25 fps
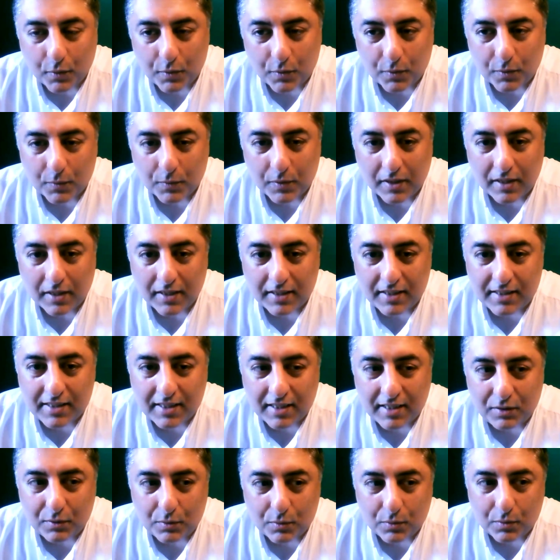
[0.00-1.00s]
for you? Uh, is
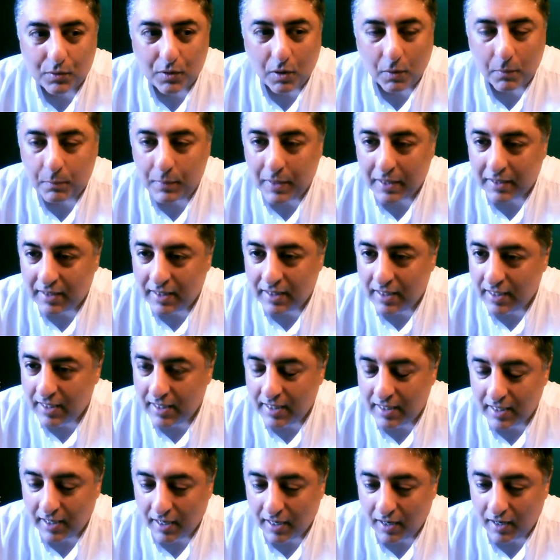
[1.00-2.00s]
it to
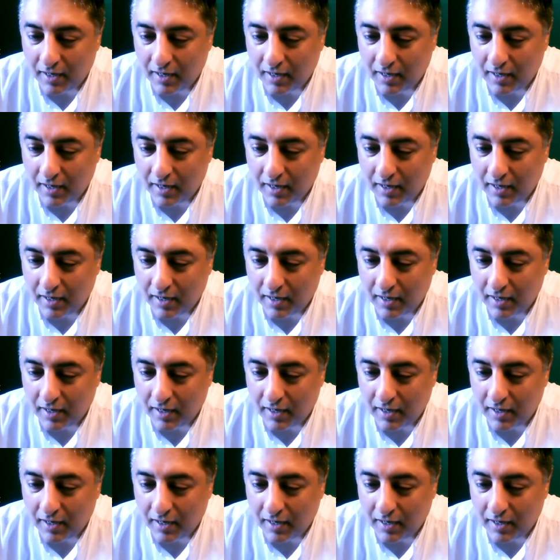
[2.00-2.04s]
completely